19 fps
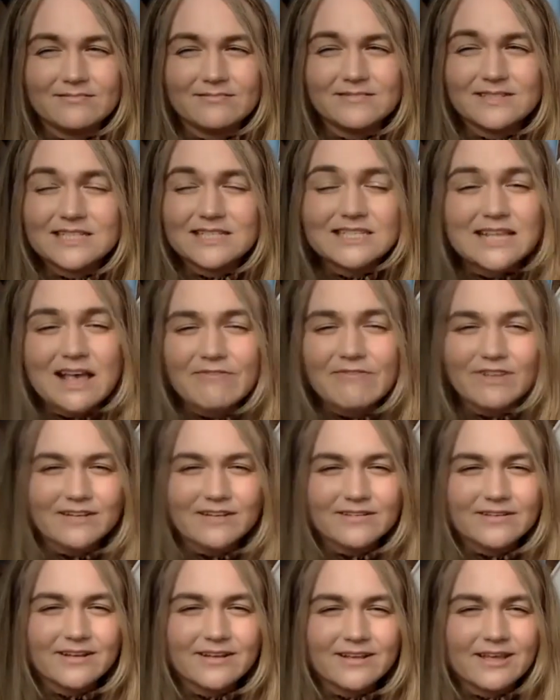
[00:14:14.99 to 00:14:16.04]

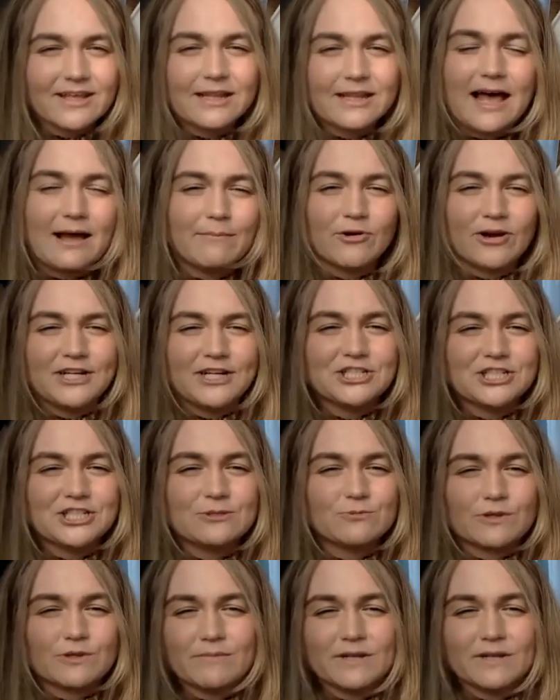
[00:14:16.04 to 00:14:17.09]
seven collaborations
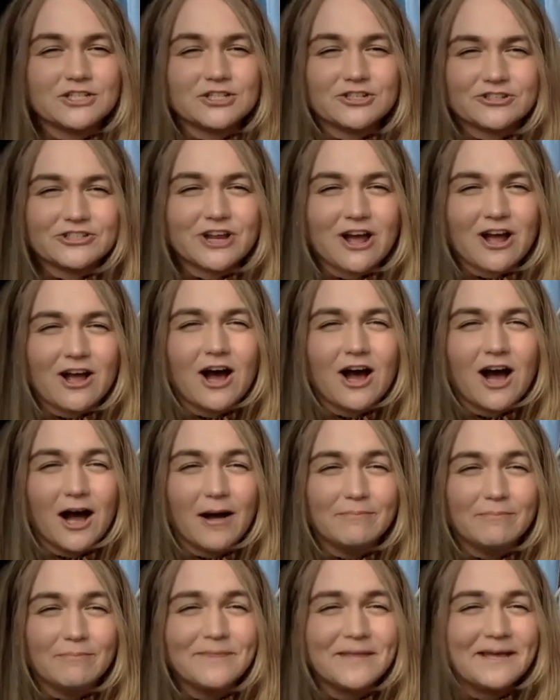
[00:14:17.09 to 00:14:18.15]
with
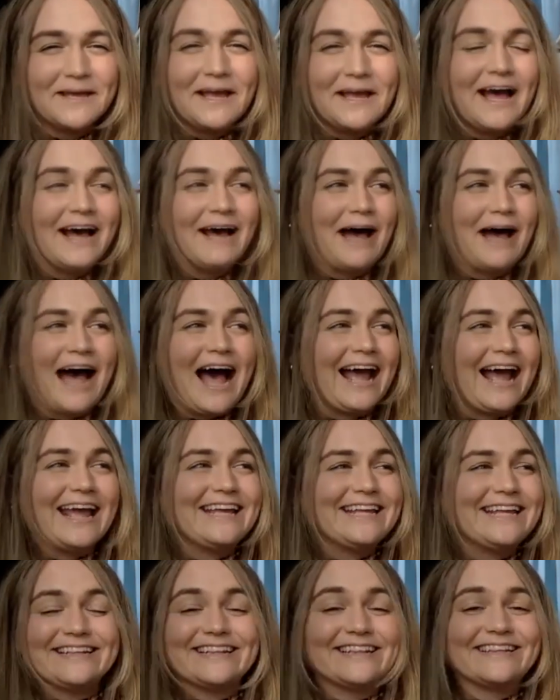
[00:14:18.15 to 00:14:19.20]
miniatures.com. Oh, really?
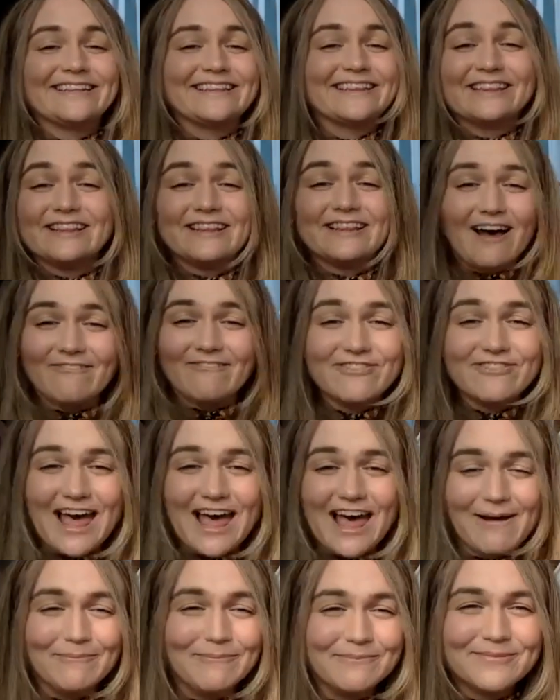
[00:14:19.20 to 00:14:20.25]
I love
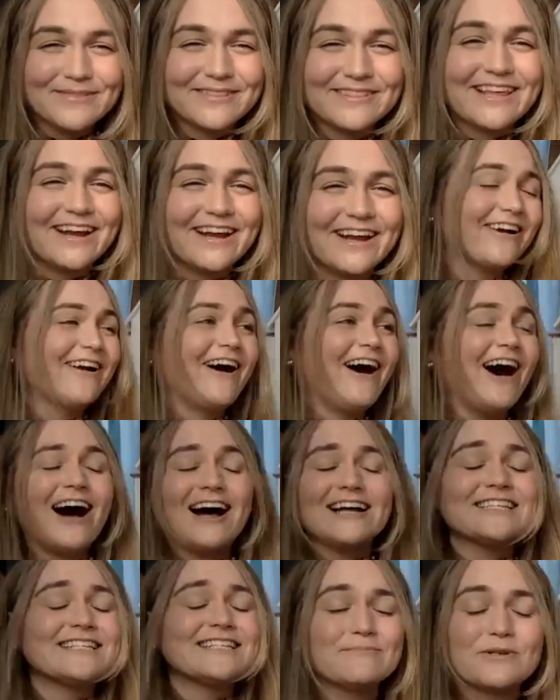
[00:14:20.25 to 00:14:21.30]
them. They're
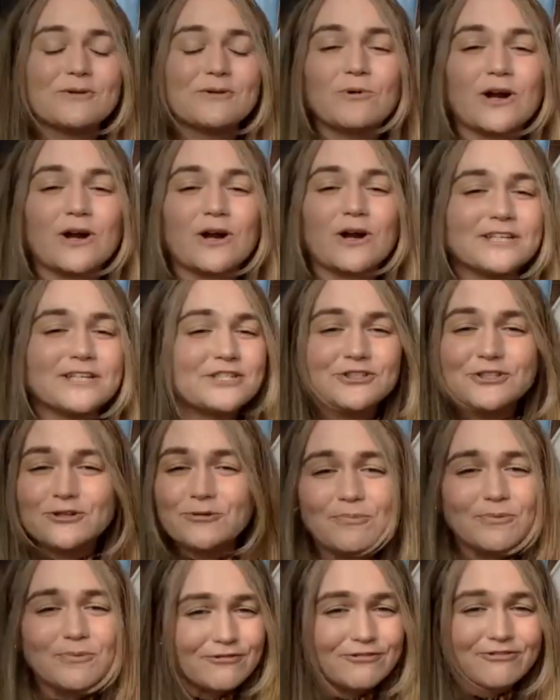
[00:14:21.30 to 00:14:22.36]
awesome to work with,
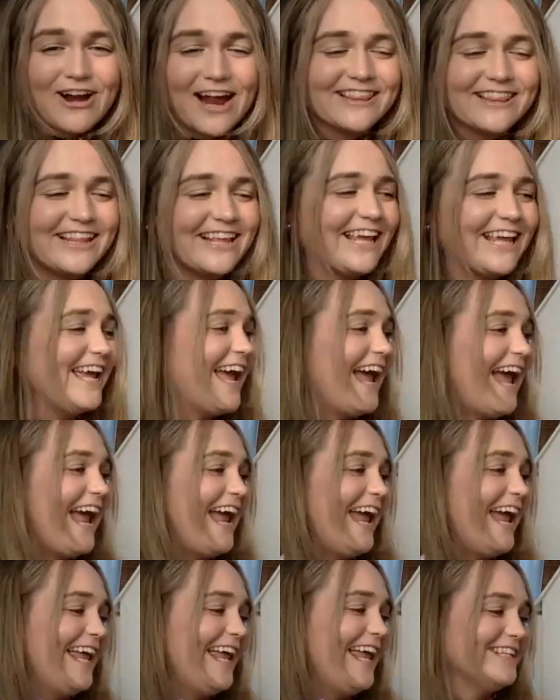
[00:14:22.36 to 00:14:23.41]
super friendly,
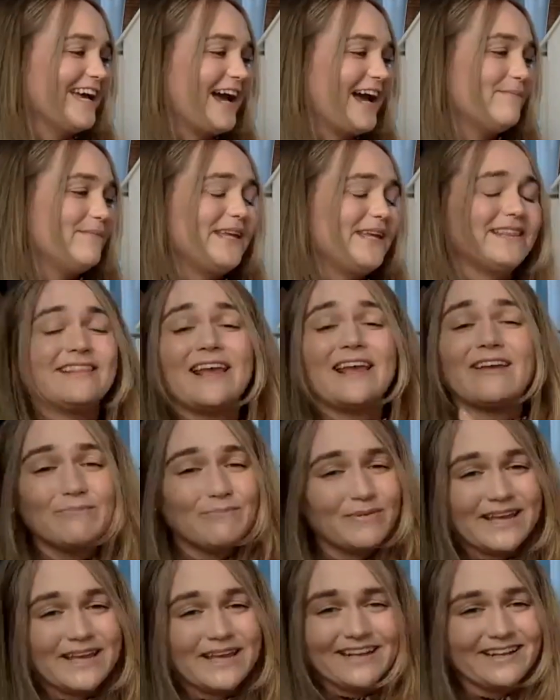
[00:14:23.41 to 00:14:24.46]
and I mean, they've
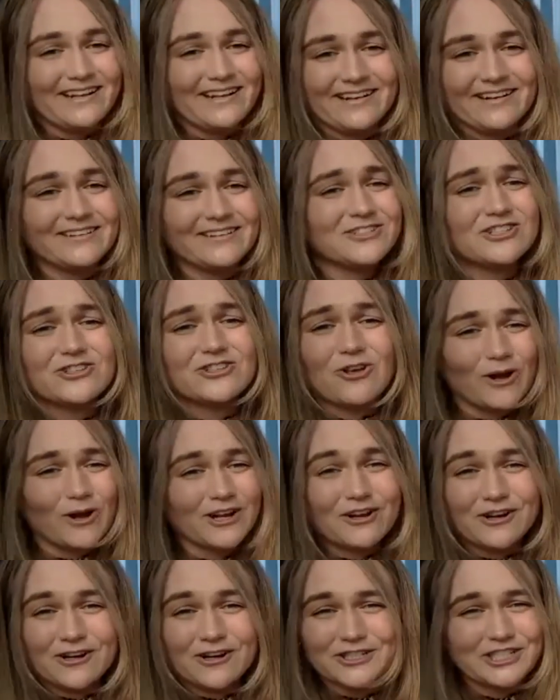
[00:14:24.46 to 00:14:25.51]
been so
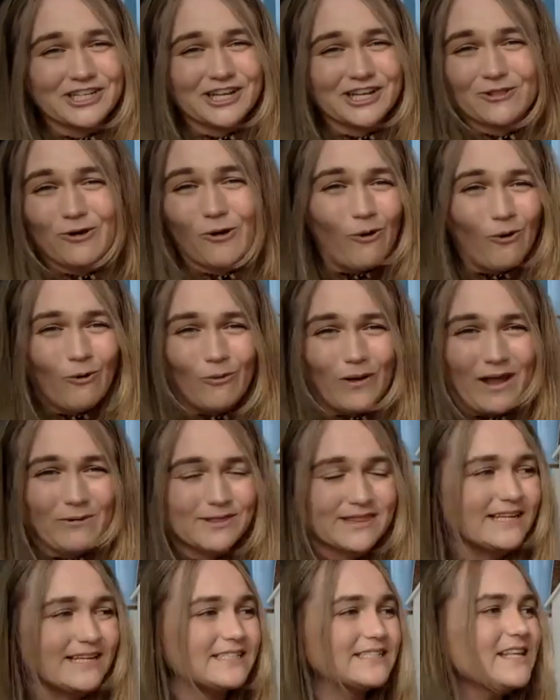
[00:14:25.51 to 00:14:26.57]
encouraging the whole way
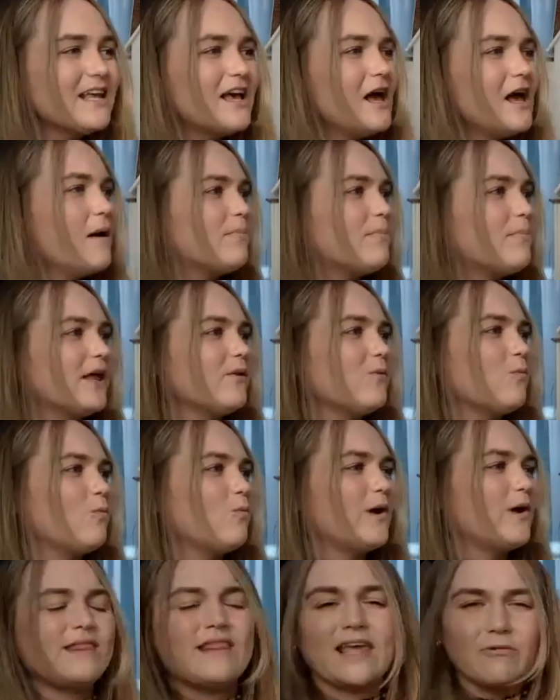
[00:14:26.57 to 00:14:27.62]
with this. But
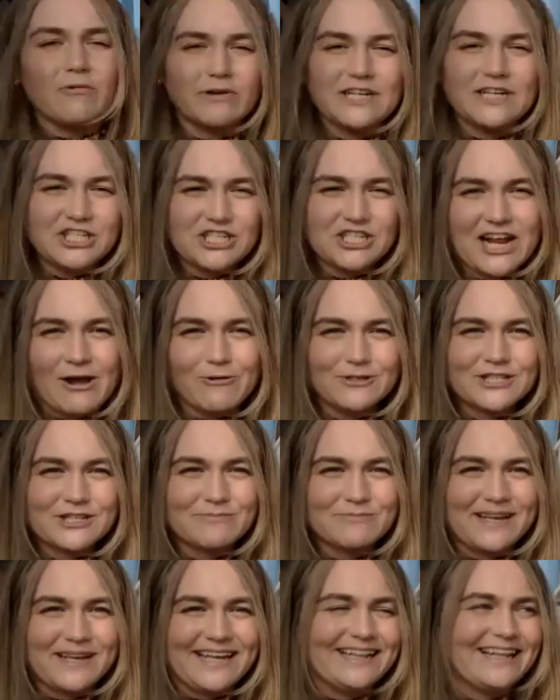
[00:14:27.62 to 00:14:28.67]
when they reached out to
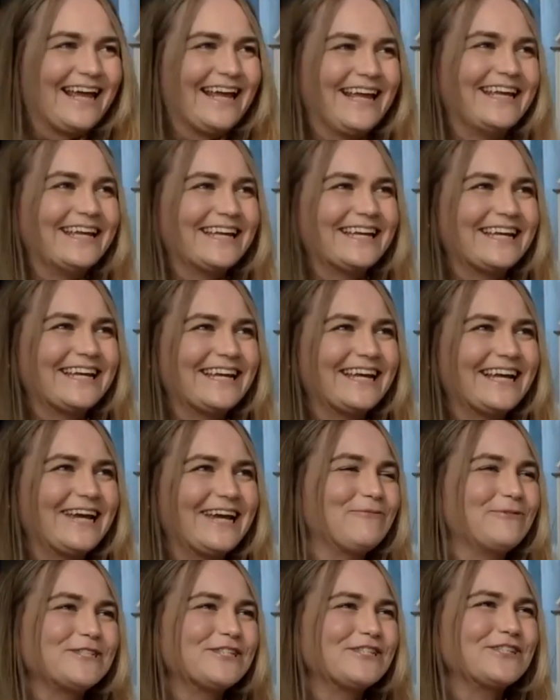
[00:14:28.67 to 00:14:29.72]
me, like
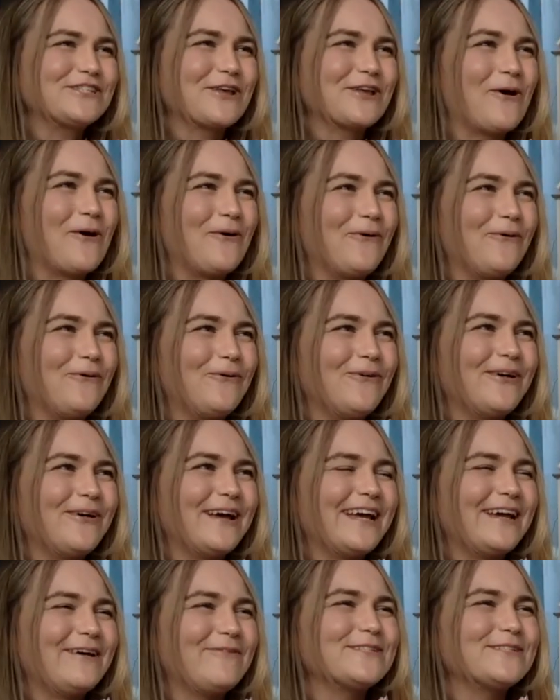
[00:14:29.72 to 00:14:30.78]
it was so
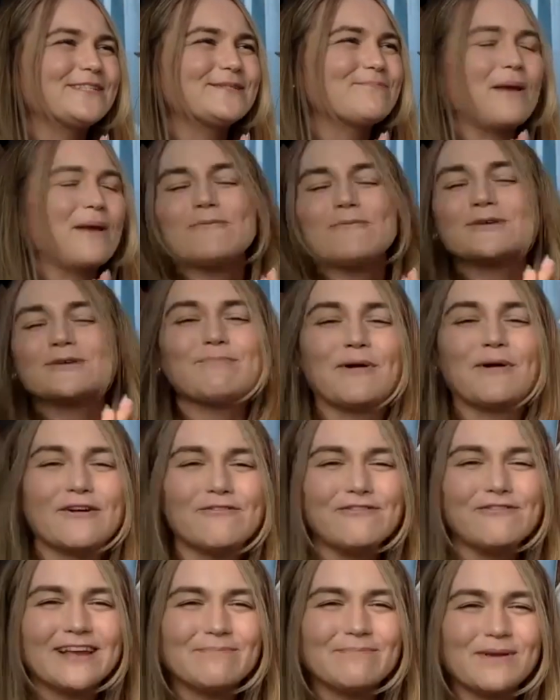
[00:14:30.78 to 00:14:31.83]
it was it was
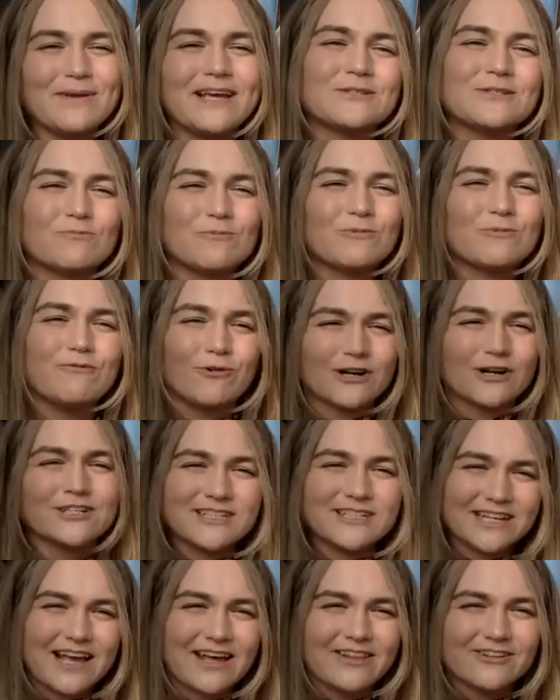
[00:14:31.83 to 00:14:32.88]
perfect because we've worked
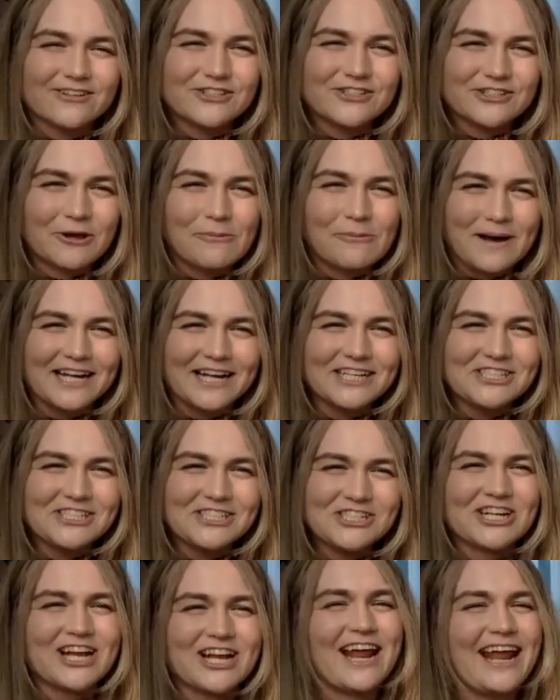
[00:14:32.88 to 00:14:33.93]
together so
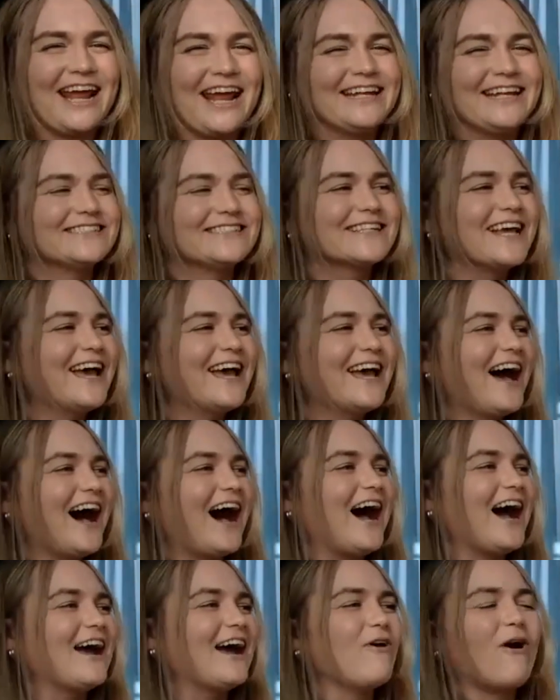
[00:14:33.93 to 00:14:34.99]
much and yeah.
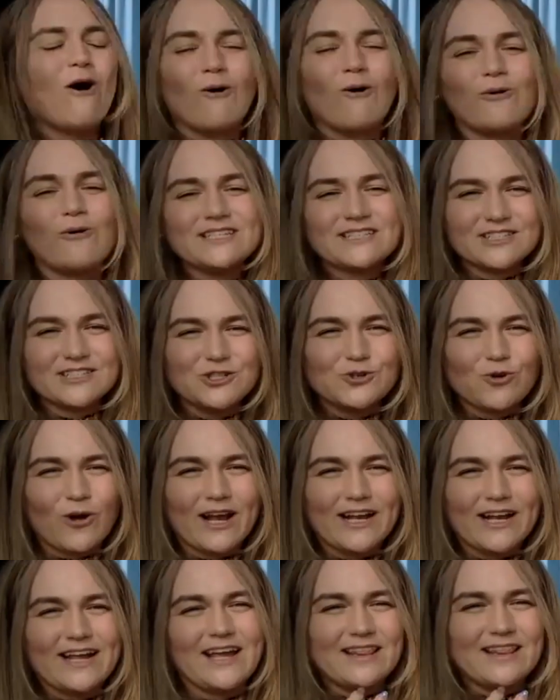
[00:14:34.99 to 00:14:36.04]
I've always
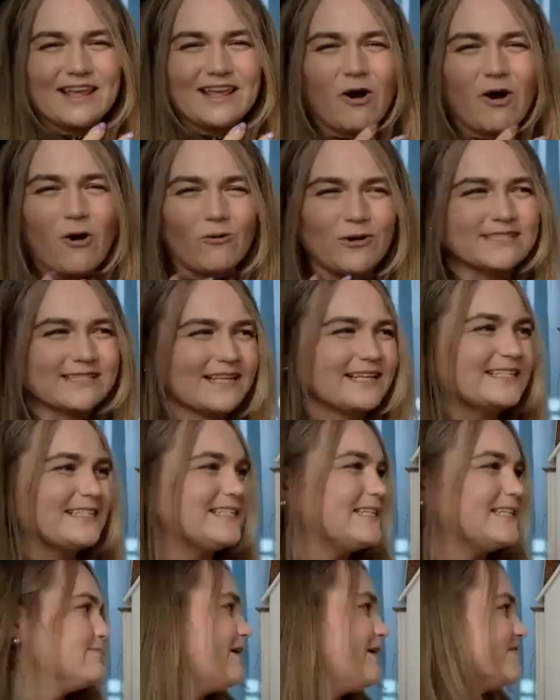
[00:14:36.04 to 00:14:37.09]
enjoyed it and they've always like
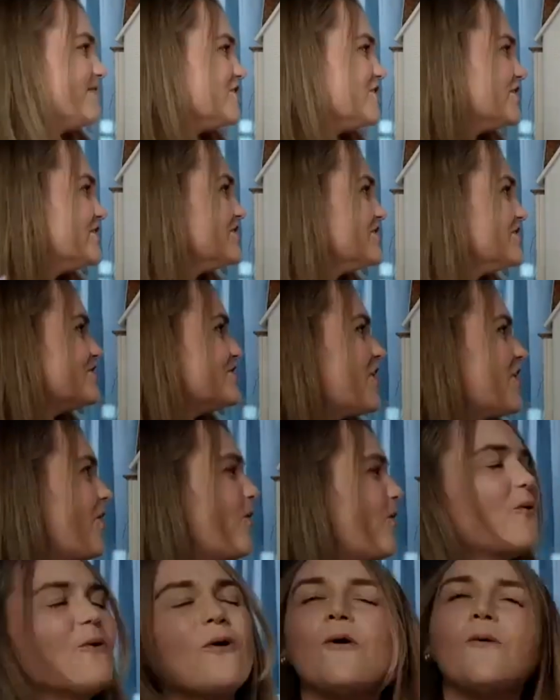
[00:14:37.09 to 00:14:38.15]
seen my vision.
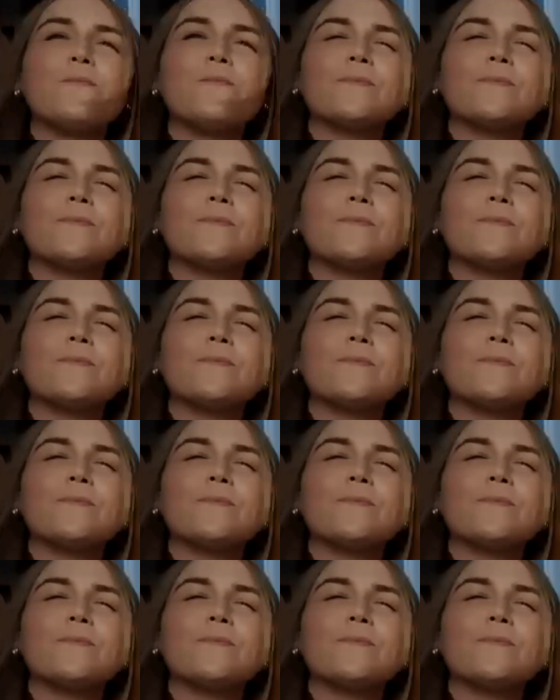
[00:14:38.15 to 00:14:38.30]
So